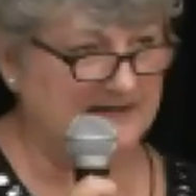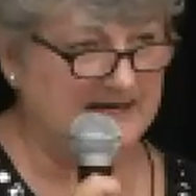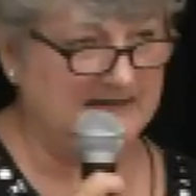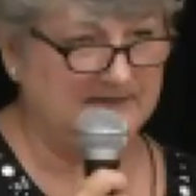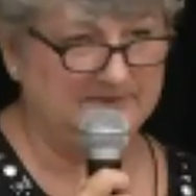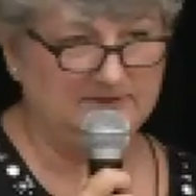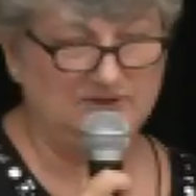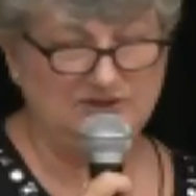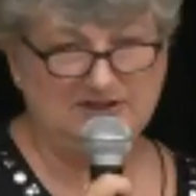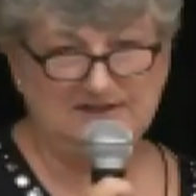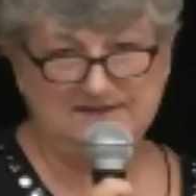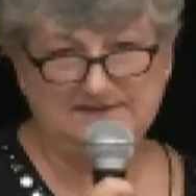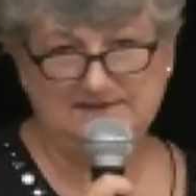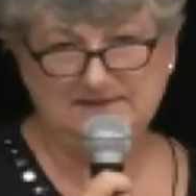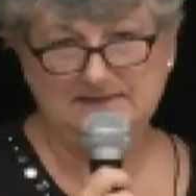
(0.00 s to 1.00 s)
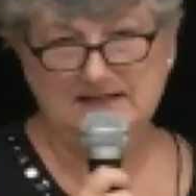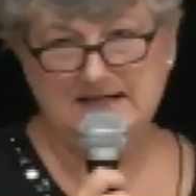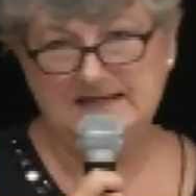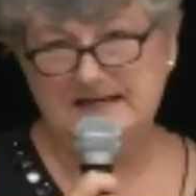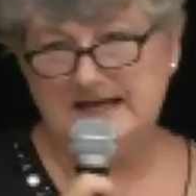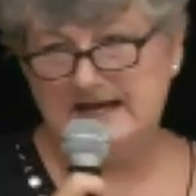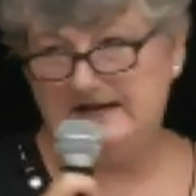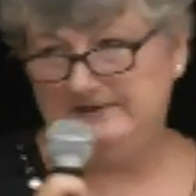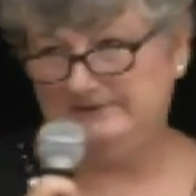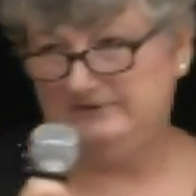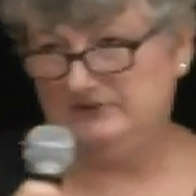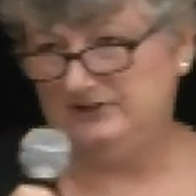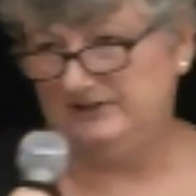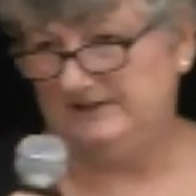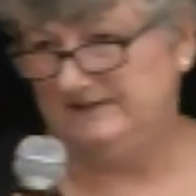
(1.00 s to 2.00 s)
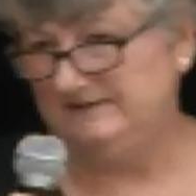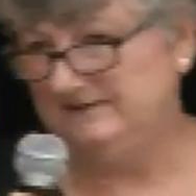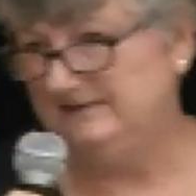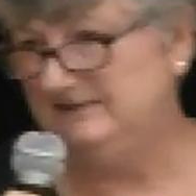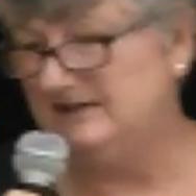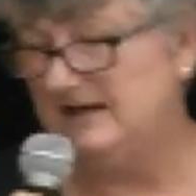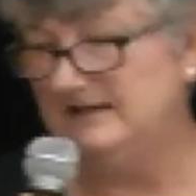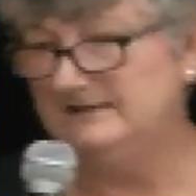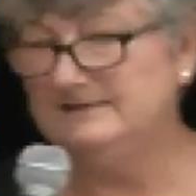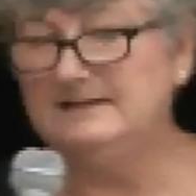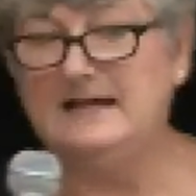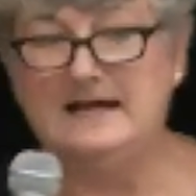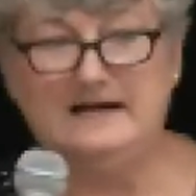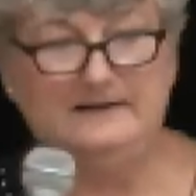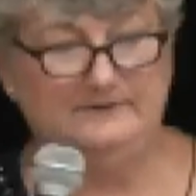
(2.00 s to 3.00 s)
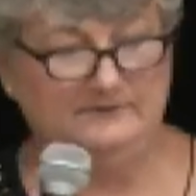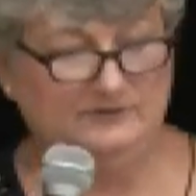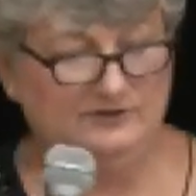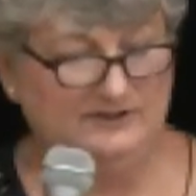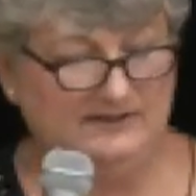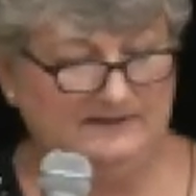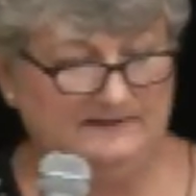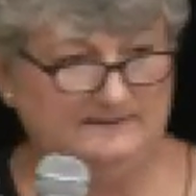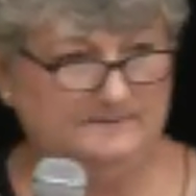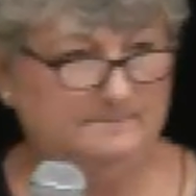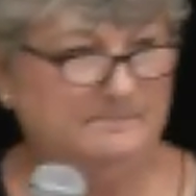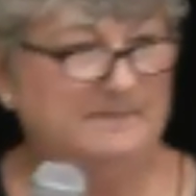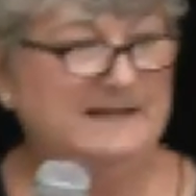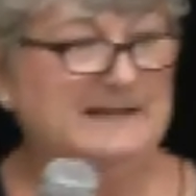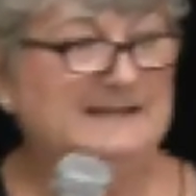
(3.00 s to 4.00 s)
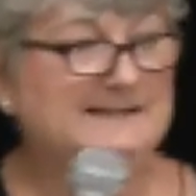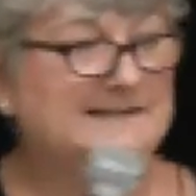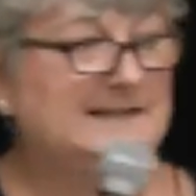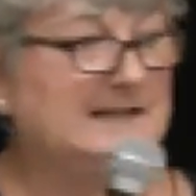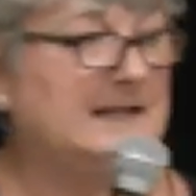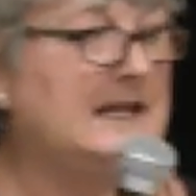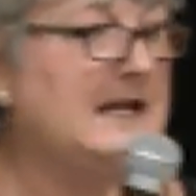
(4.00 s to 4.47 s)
allergies, nut allergies, dust allergies, bee sting